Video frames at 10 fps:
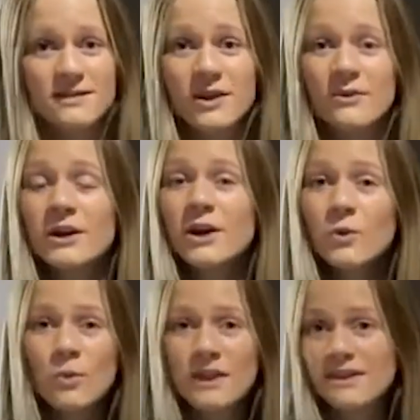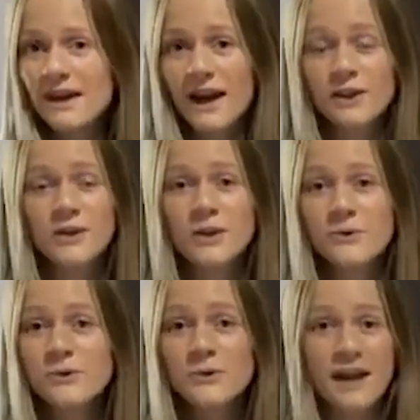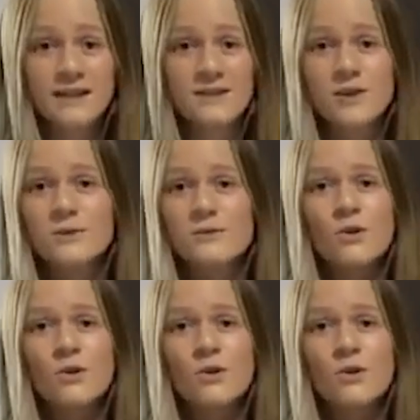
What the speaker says: So with that, you will get to use